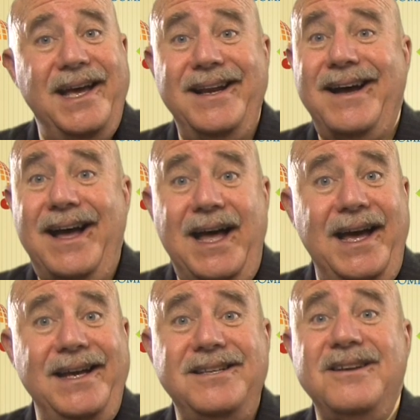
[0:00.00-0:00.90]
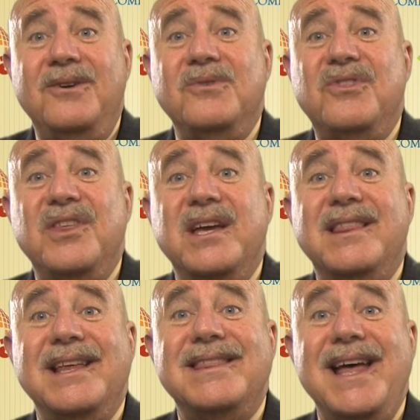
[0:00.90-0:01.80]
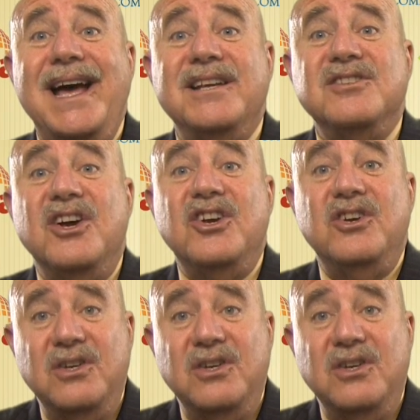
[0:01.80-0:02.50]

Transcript: and I don't think that that is a